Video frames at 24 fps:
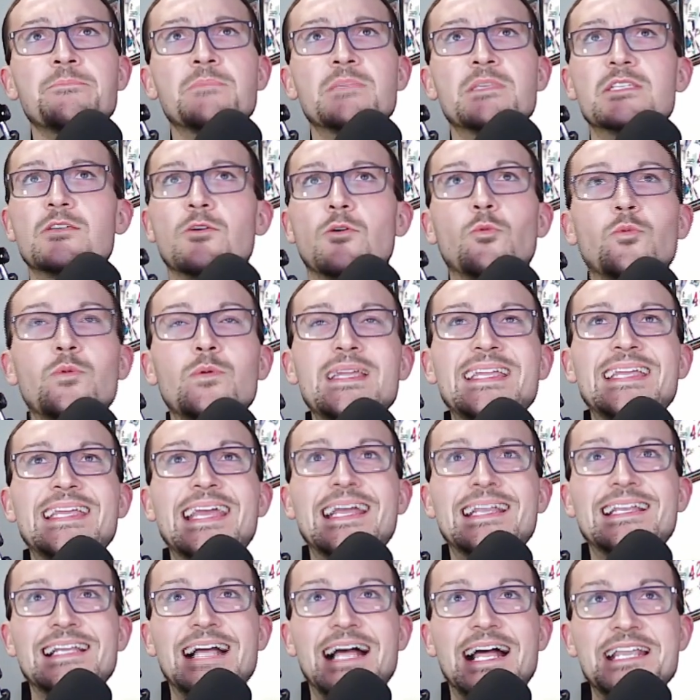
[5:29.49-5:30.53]
So we
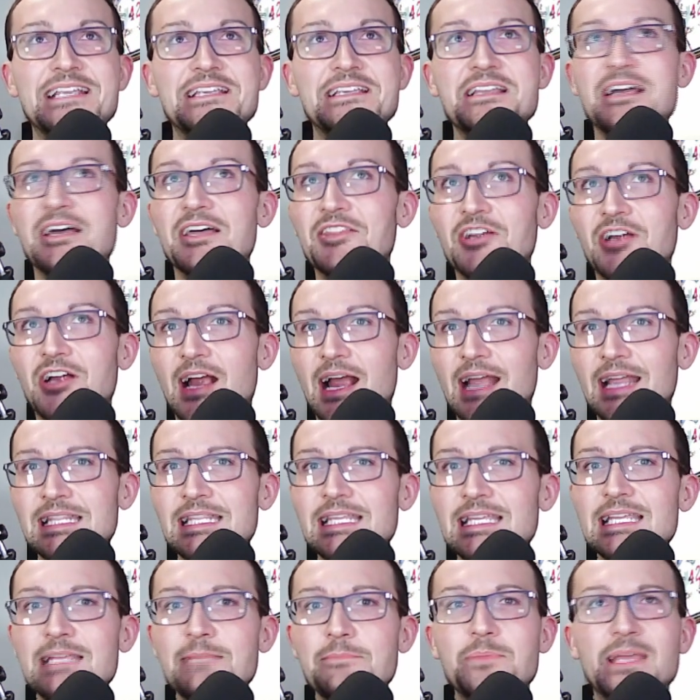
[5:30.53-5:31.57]
get another
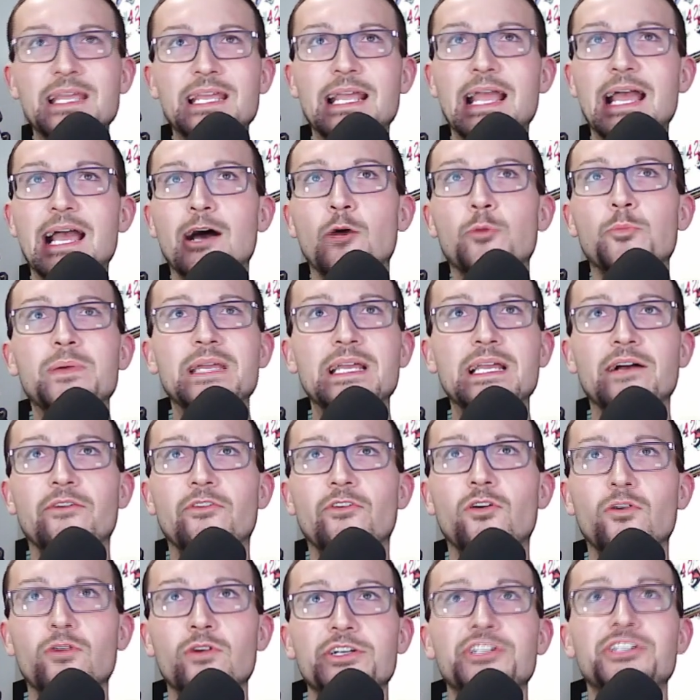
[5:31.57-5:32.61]
heaping helping of
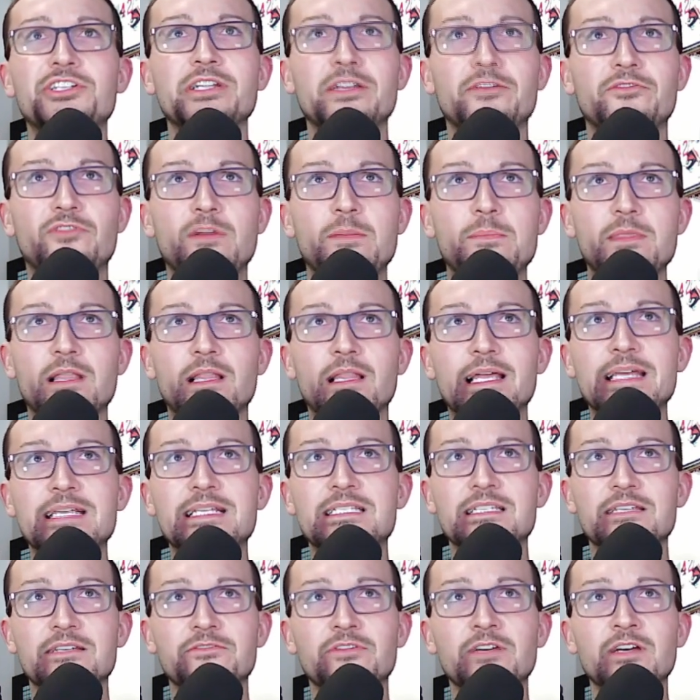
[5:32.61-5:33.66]
horseshit from the
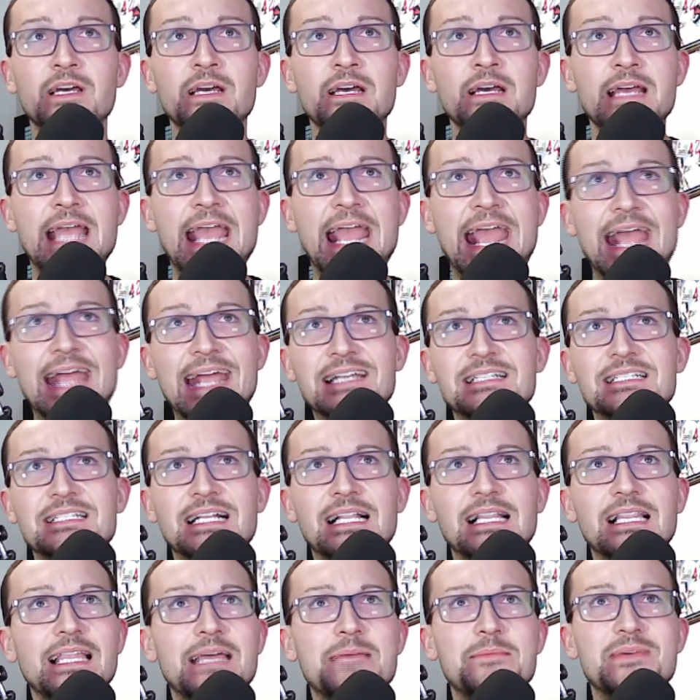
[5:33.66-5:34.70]
likes of Aunt
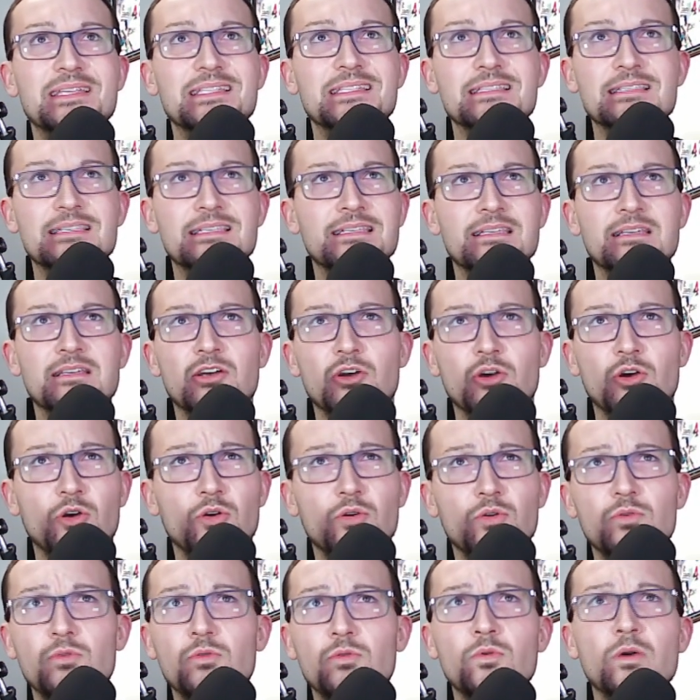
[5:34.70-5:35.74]
Clemens,
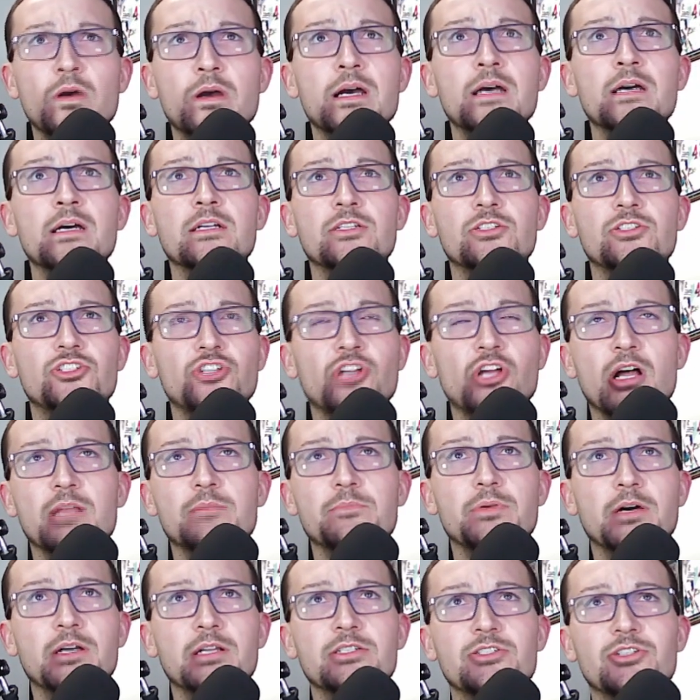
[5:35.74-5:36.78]
who, John
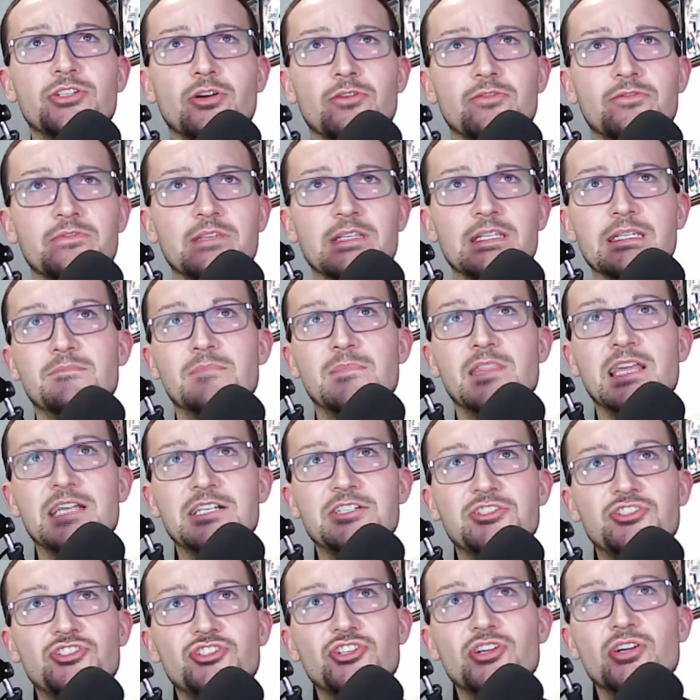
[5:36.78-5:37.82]
Bon Jovi,
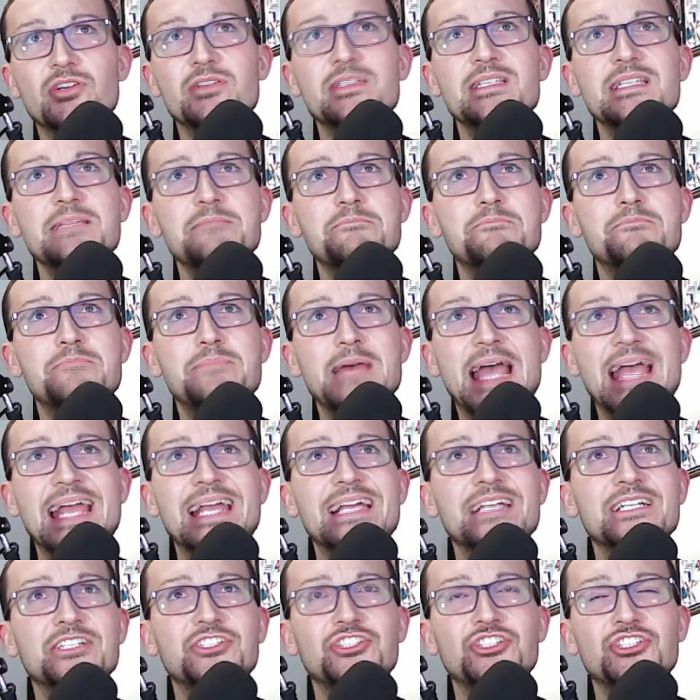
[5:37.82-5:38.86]
that Jersey
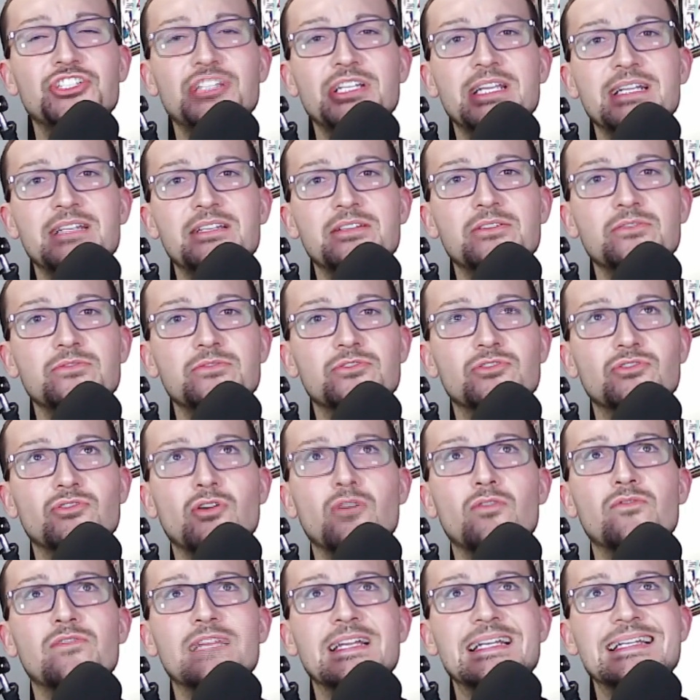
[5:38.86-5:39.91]
bag of shit who
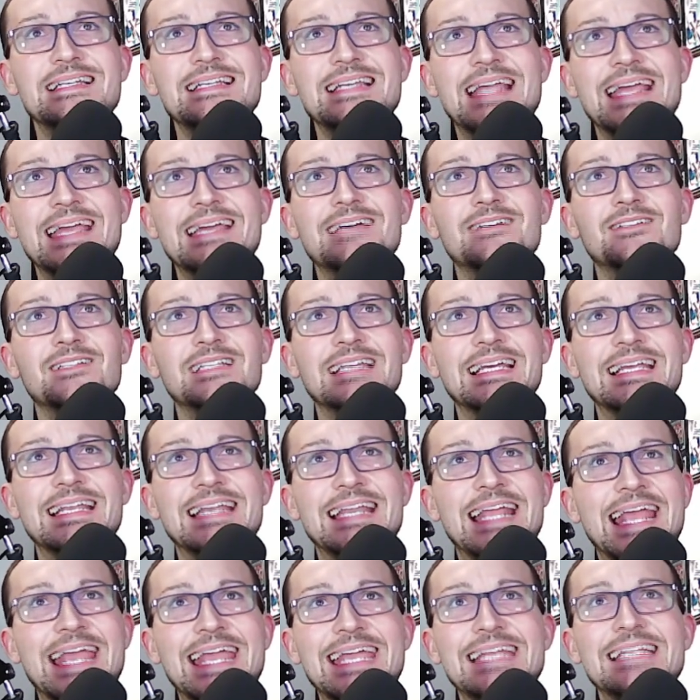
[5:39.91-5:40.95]
drove a nail
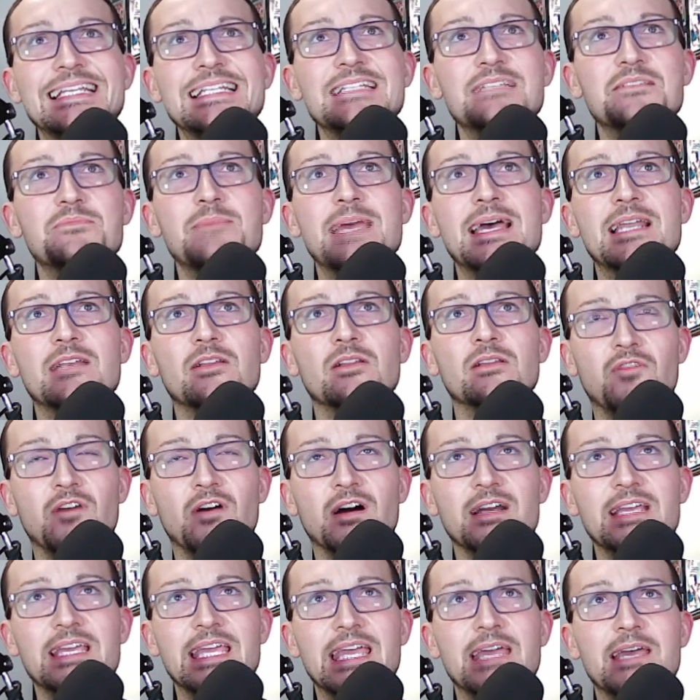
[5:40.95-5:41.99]
in 80s metal.
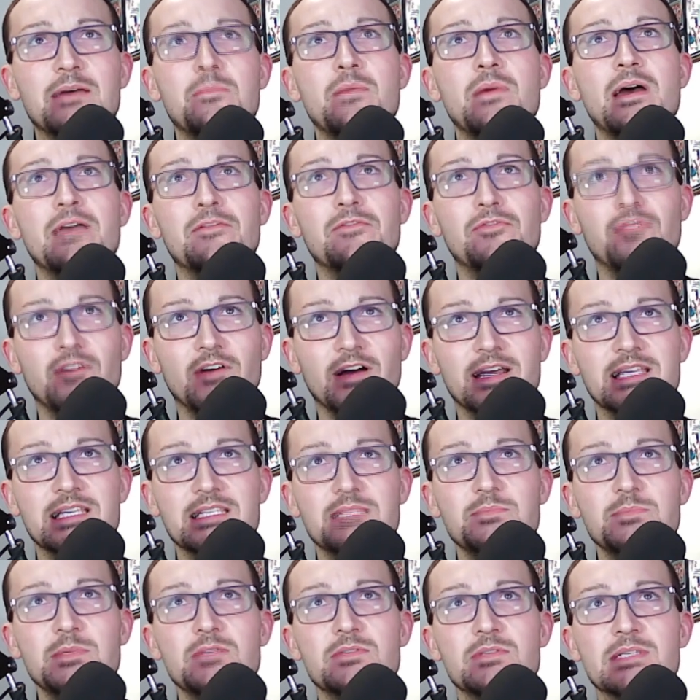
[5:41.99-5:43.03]
Fuck him, fuck
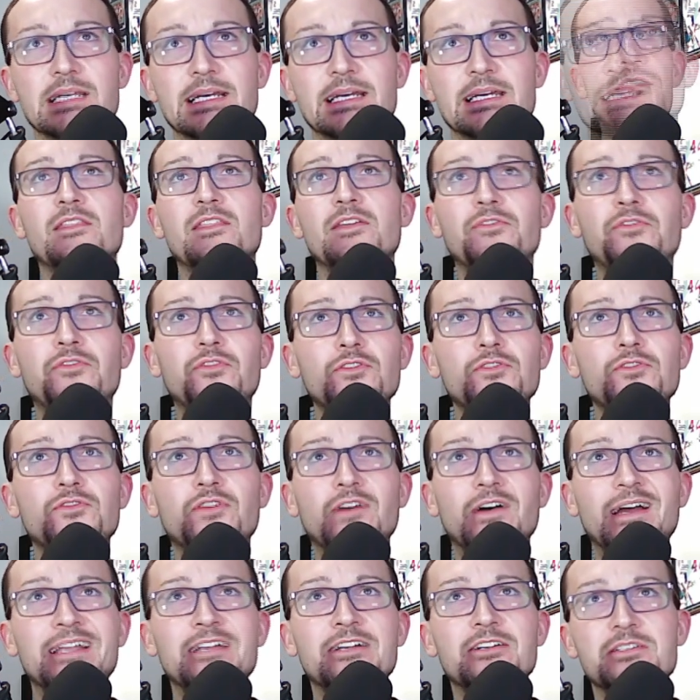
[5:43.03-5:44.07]
his music. The Foo
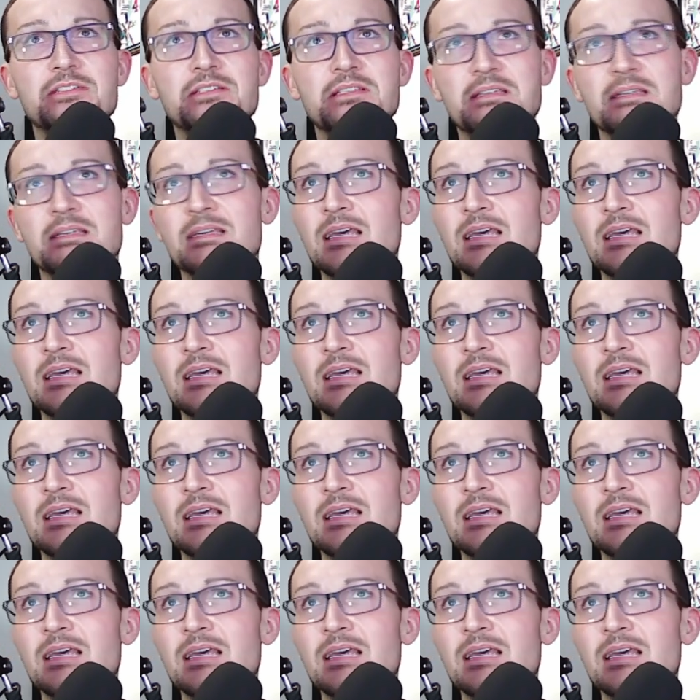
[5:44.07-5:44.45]
Fighters,